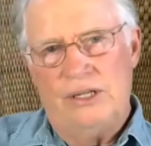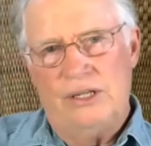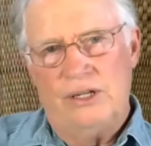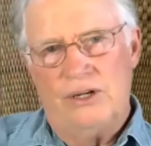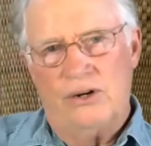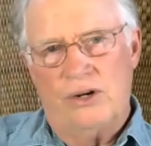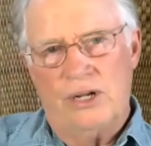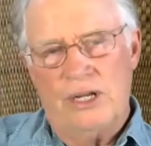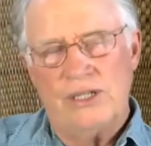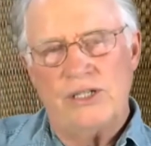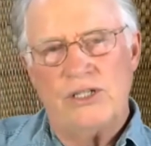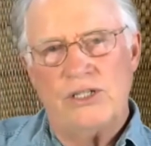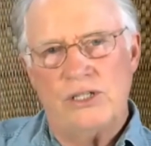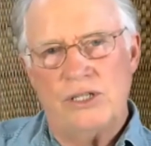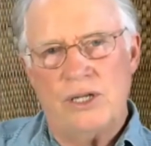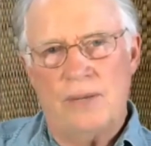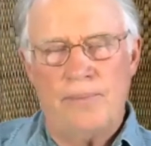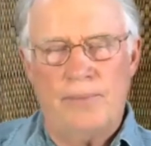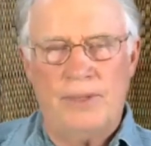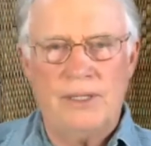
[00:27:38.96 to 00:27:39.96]
There is
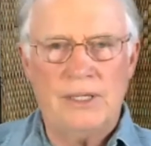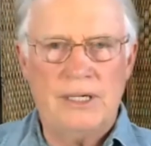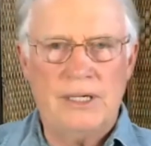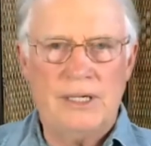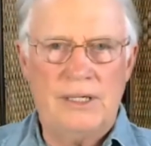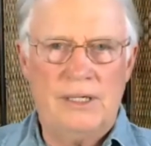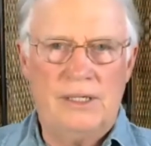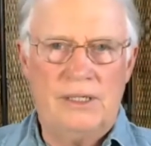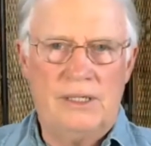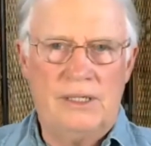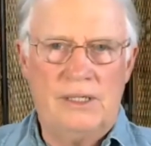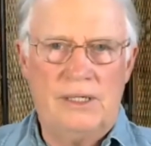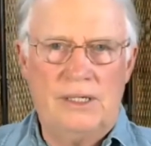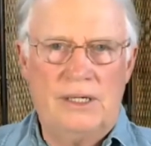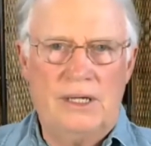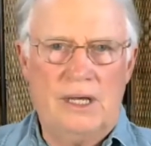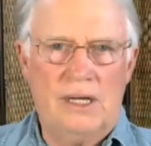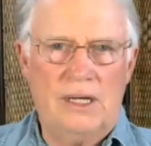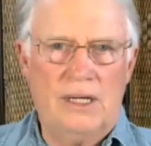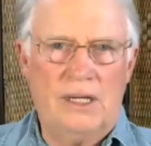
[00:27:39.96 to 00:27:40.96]
something
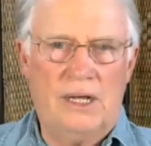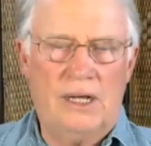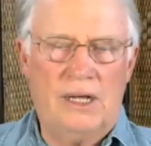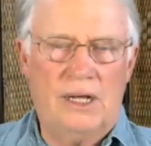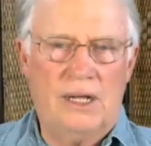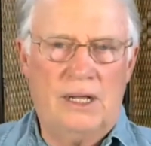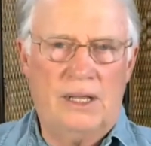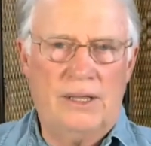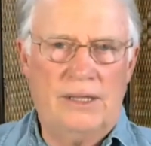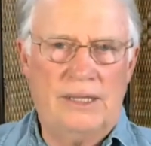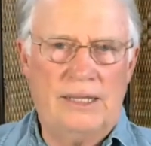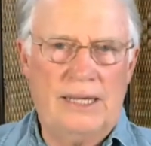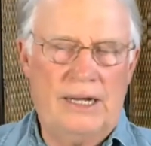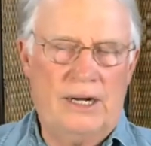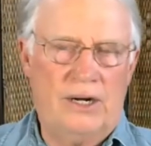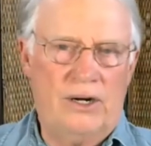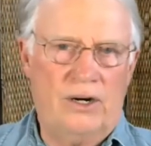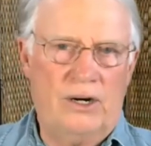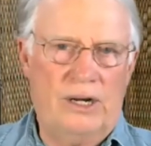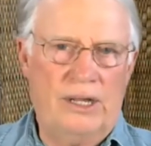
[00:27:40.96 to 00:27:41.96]

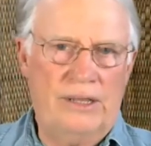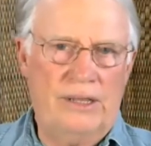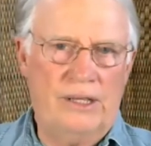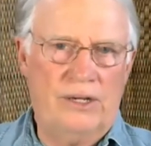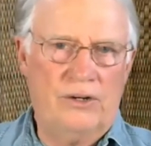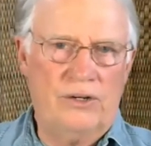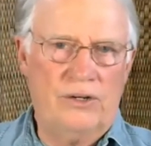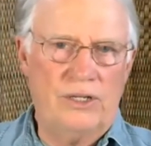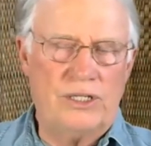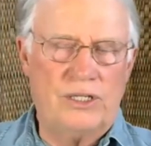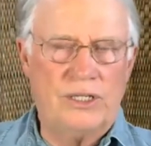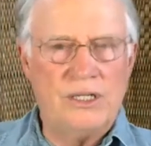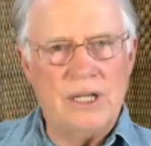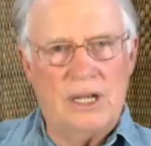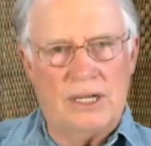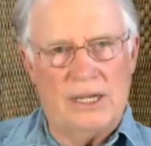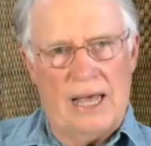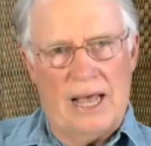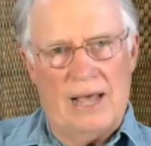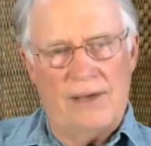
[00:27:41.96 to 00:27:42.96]
there. There is an
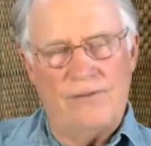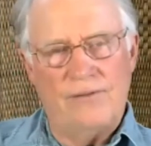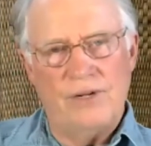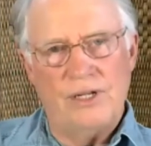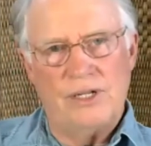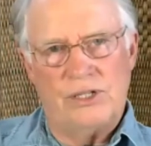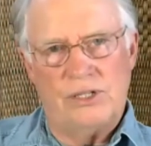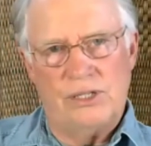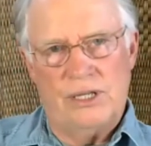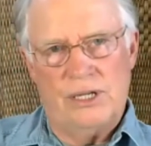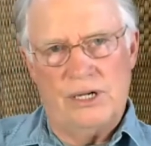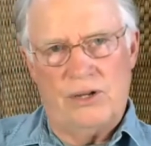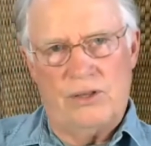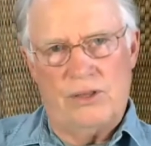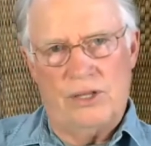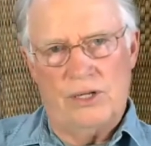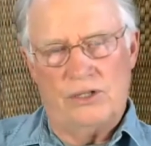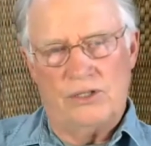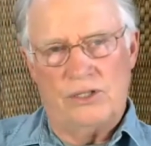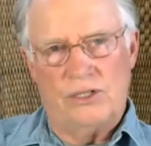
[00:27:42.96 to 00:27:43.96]
aliveness there.
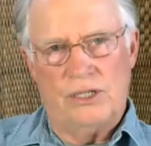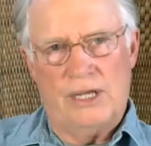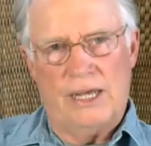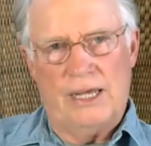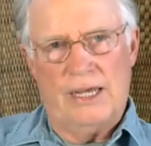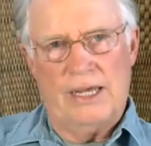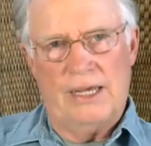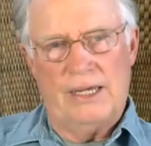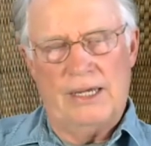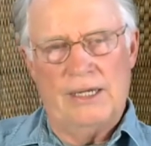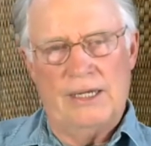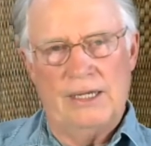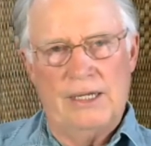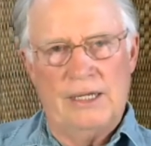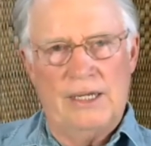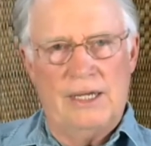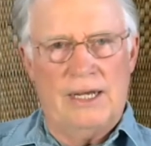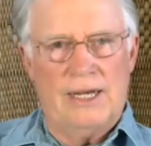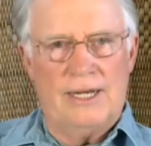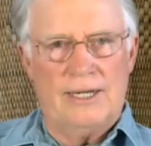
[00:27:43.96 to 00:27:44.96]
There's
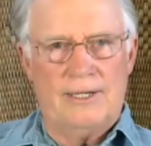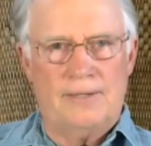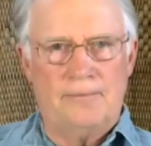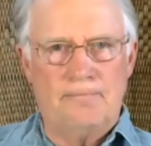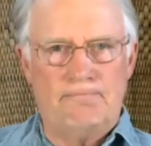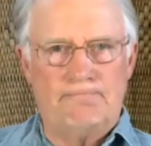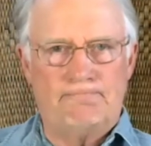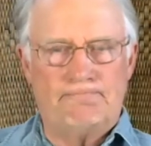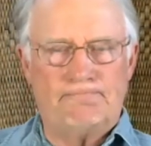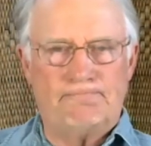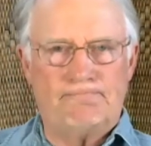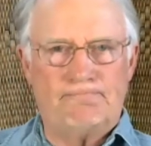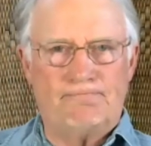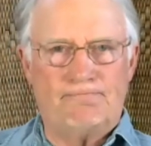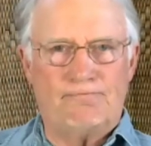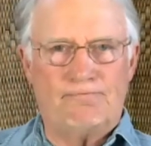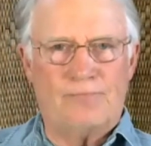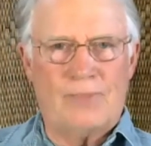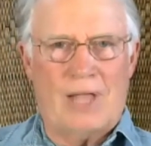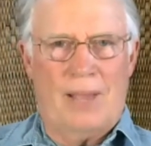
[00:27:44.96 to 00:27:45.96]
um,
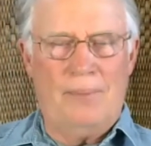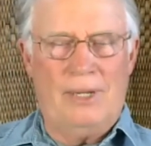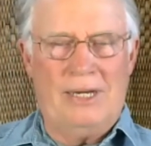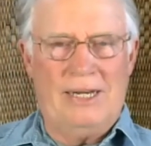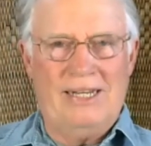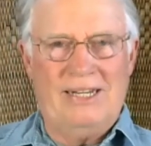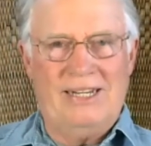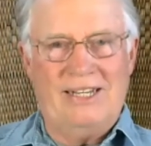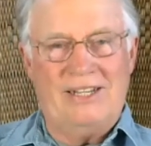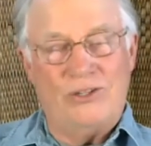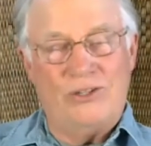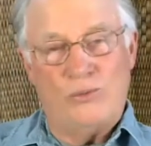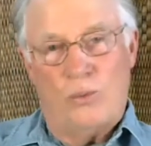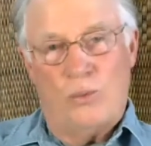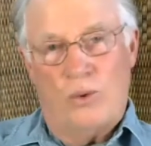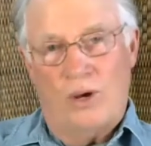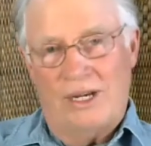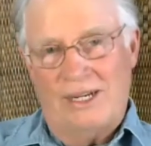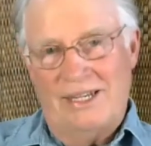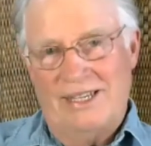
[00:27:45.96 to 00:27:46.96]
I mean, it is
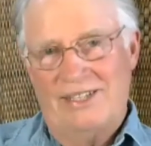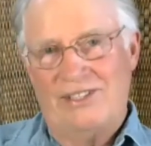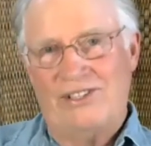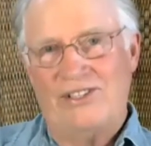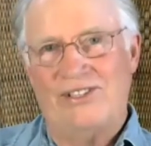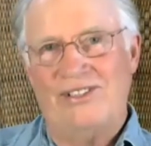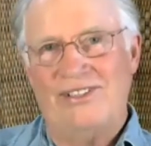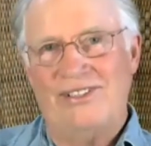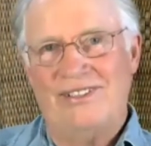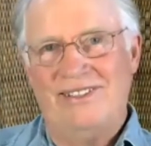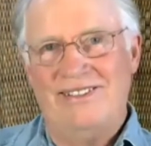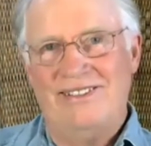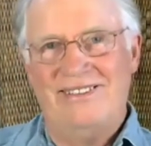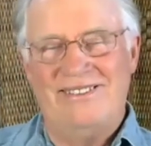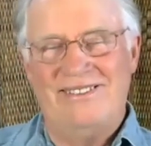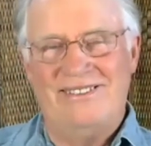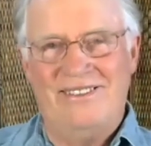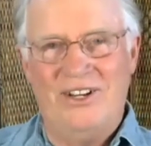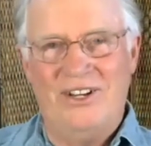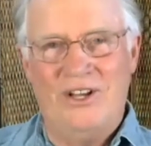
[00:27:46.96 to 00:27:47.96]
what is
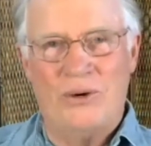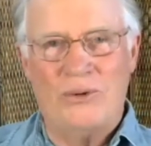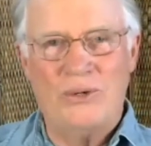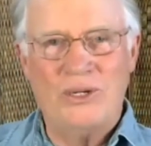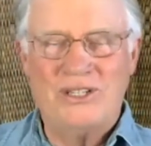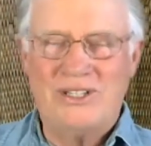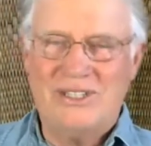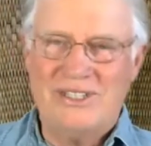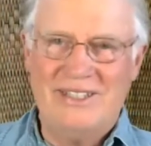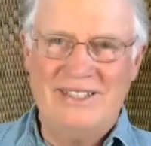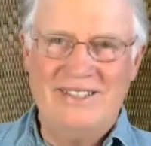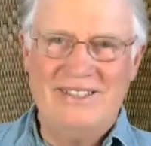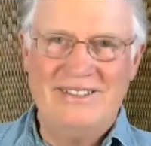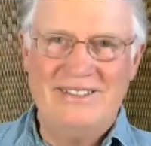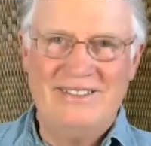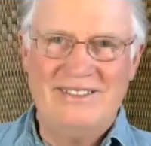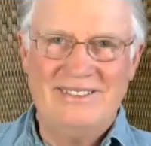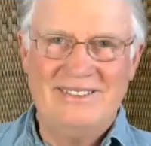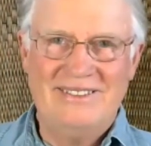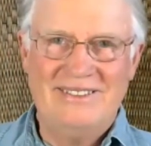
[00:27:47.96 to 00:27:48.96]

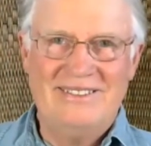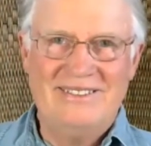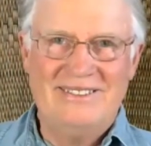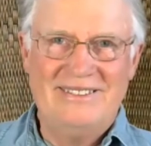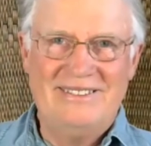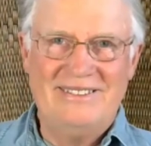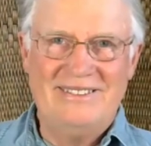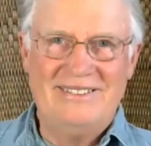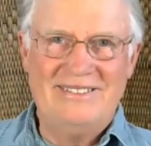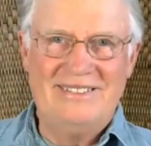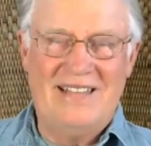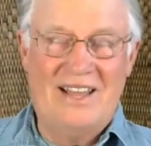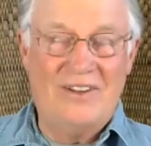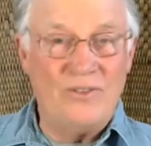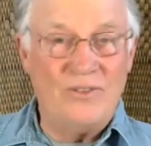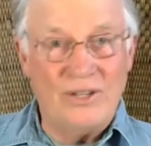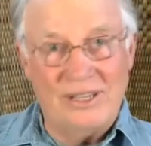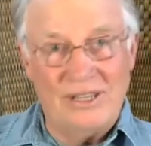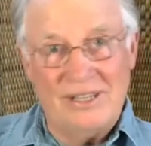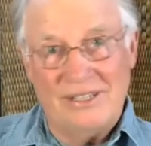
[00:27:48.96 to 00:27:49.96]
noticing
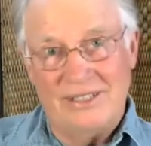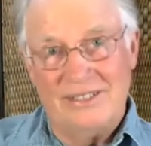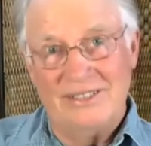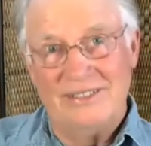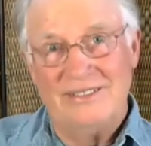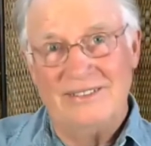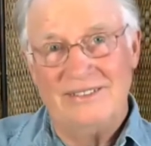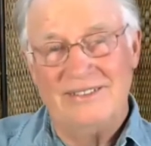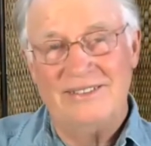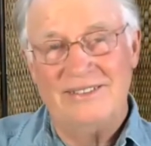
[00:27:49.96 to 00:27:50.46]
everything.